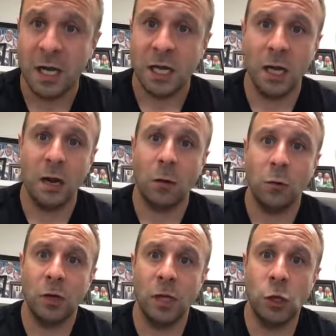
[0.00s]
you know,
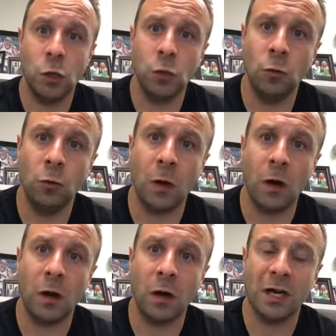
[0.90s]
you
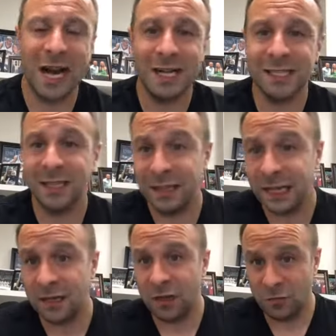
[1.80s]
are constantly
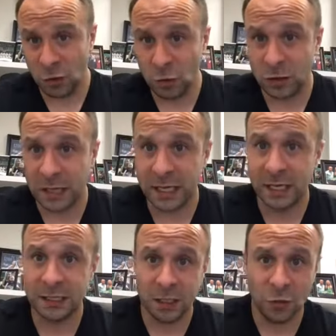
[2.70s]
thinking of new
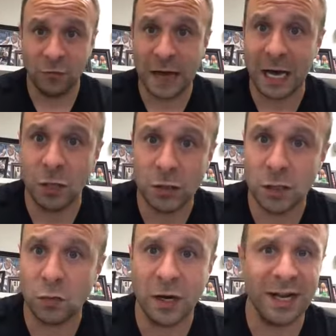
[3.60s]
things and new values
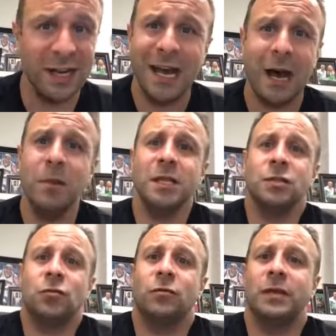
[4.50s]
to bring, I mean,
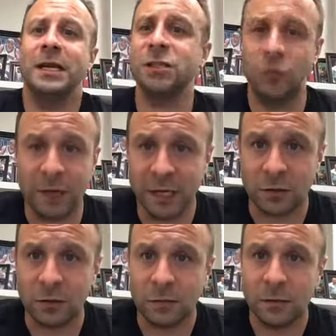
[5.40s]
that's
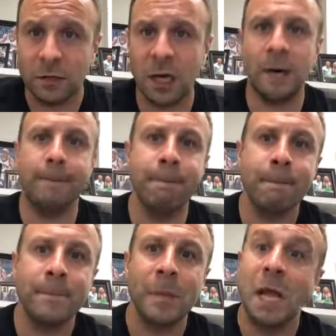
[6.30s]
critical. You
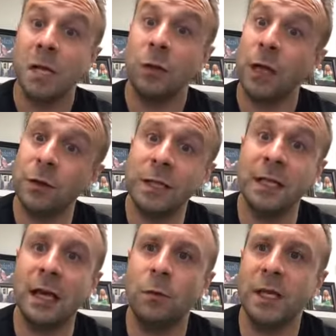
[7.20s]
know, the other
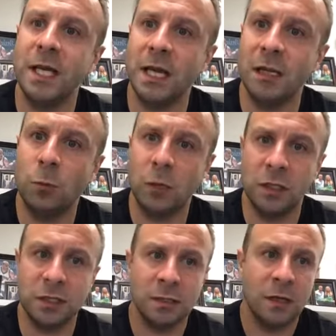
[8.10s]
thing that we did
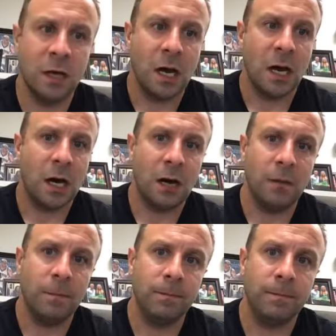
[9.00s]
was,
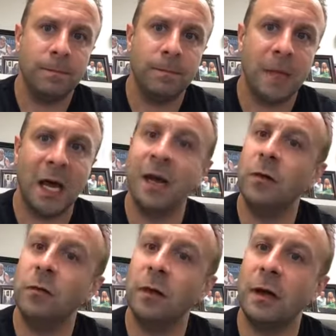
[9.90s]

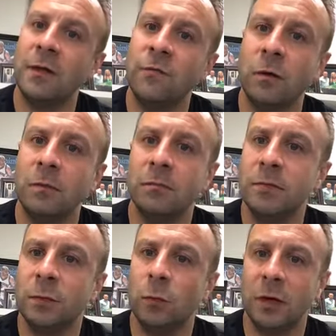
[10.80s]
I formed
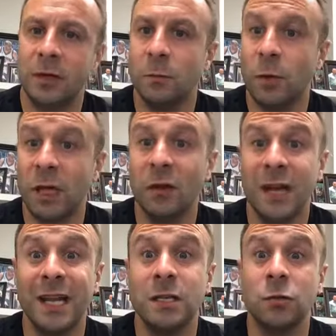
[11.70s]
what we call the
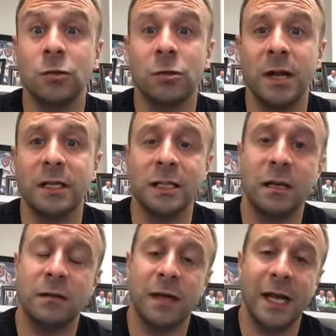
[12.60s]
Head Coach Training
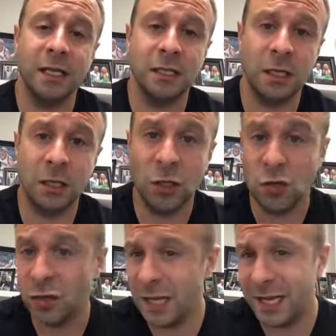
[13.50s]
Center. It's a
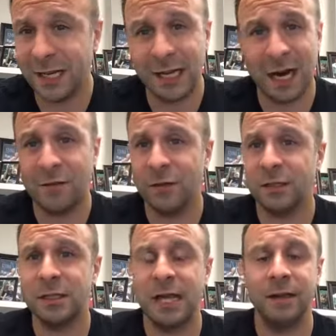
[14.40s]
unique
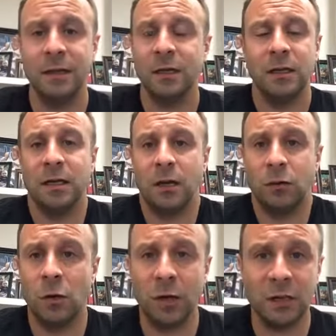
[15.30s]
conference that, you know,
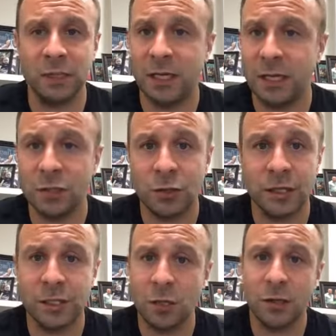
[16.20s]
no one else in the industry
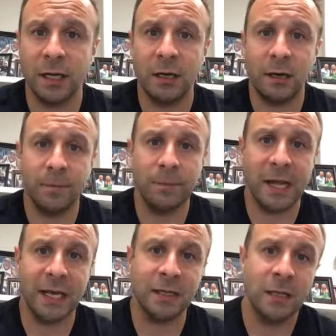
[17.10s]
is doing.
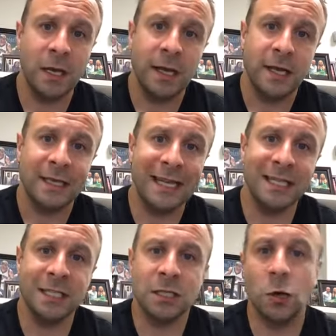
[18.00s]
It
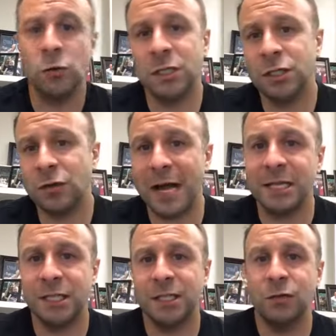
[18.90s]
teaches coaches
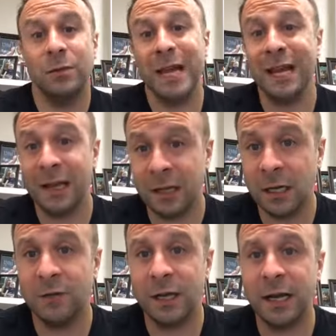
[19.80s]
strategies to obtain a
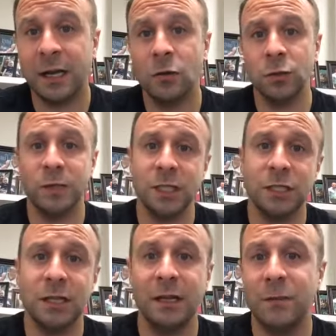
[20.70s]
coveted head coach
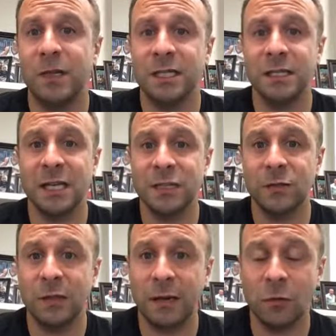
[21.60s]
position and then be
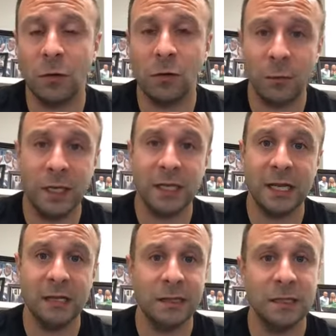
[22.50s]
successful in that role. And we did
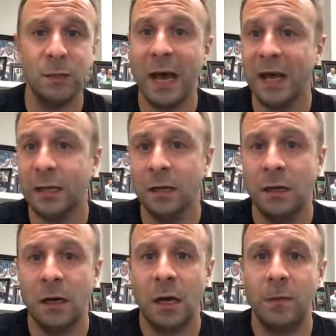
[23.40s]
it this May.
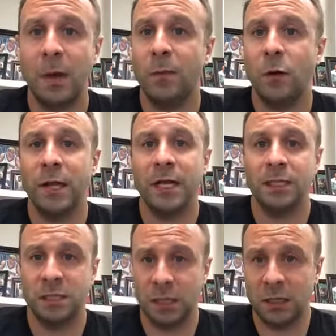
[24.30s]
I'm at Mohegan
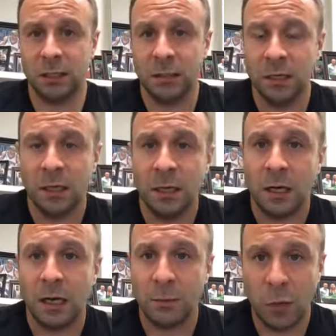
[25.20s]
Sun
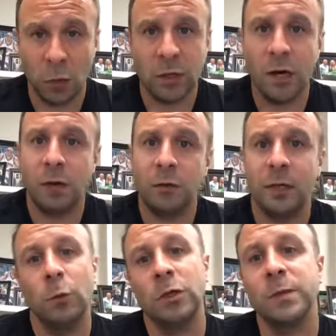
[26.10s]
Pocono
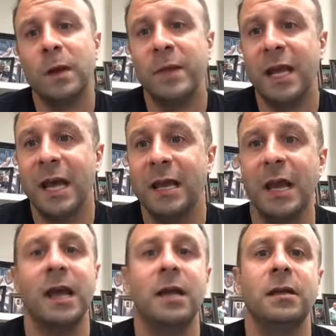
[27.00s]
in Wilkes-Barre, PA,
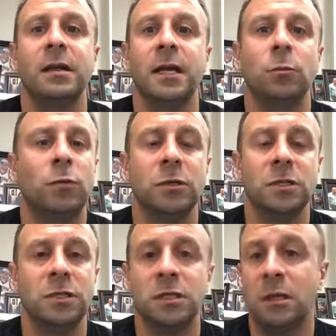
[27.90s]
and it
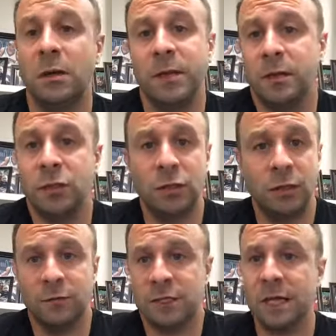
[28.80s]
was, I mean,
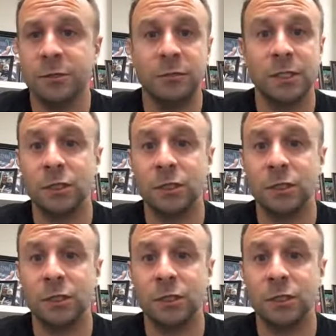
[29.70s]
the reception was